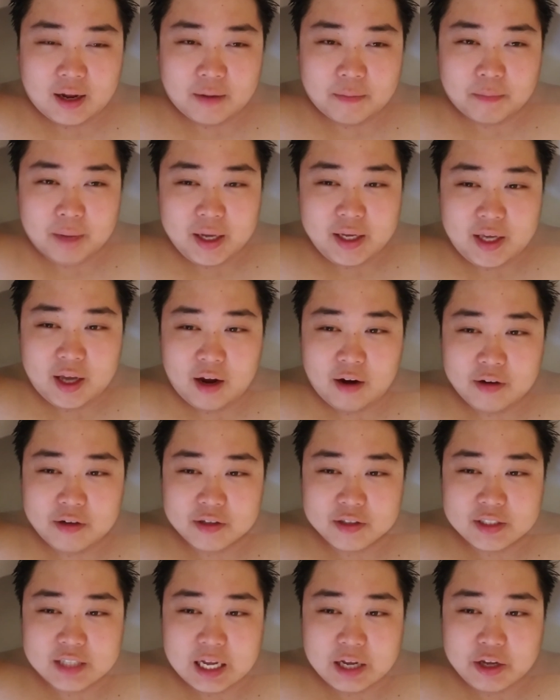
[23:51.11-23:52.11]
my character
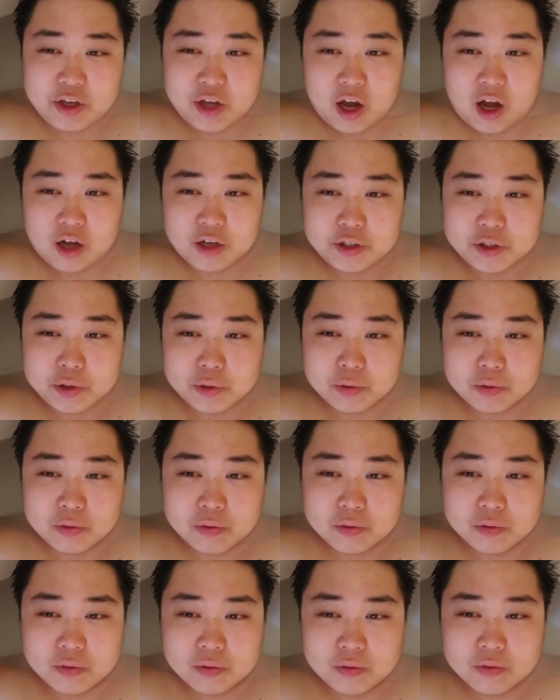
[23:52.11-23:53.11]
is now Yondu
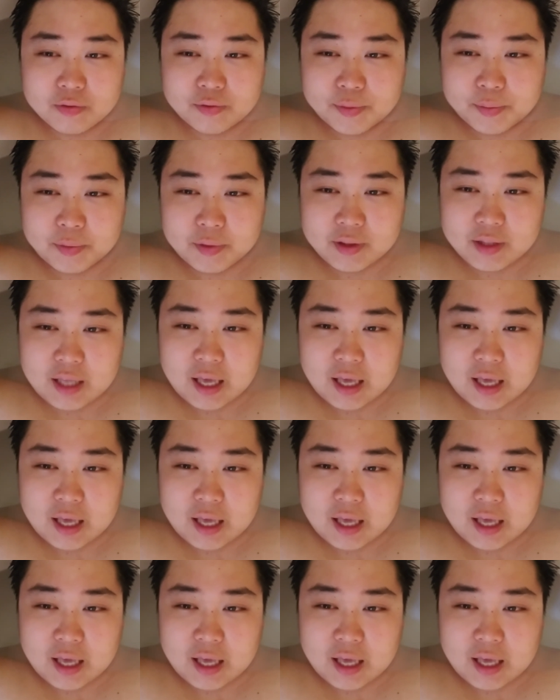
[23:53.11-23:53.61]
from